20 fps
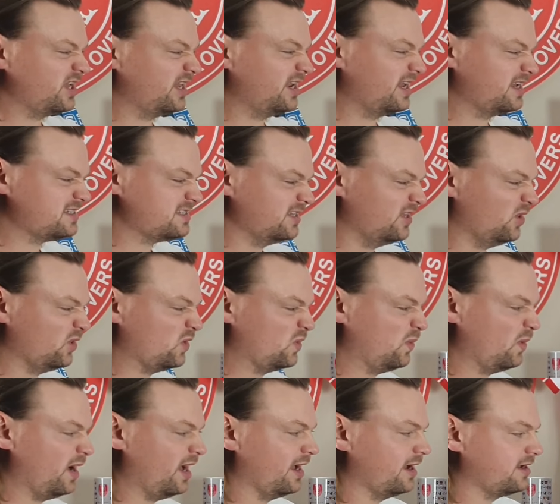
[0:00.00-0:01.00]
a nice little
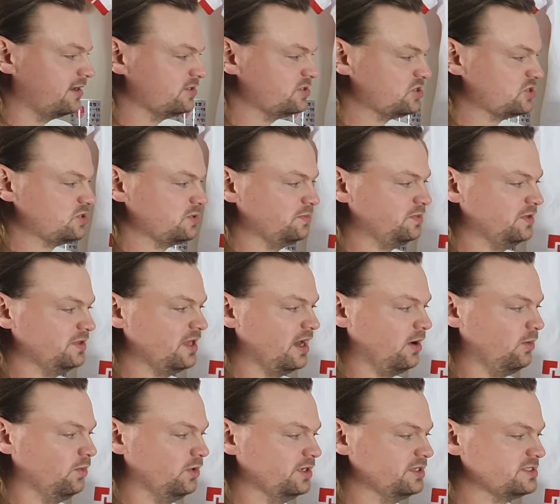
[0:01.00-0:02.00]
quirk and just something that I
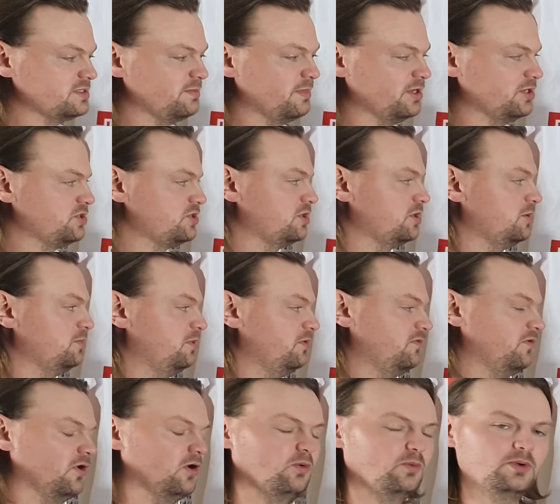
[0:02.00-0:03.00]
wanted to mention
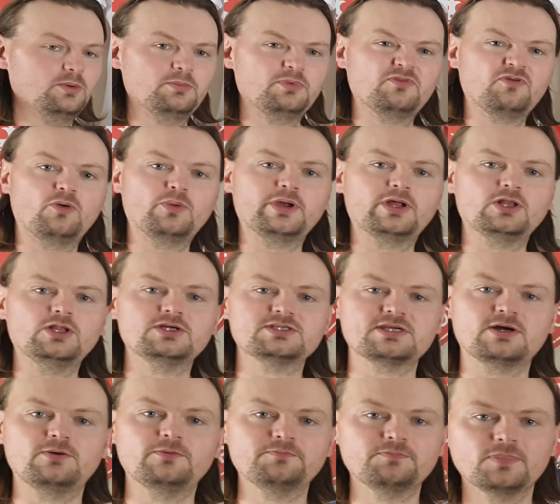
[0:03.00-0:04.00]
before we close
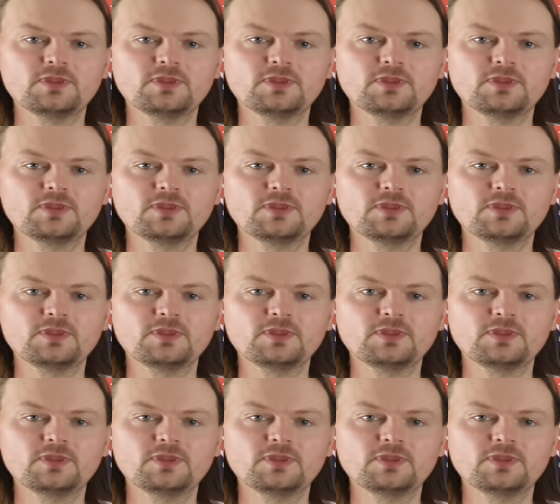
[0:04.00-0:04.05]
out.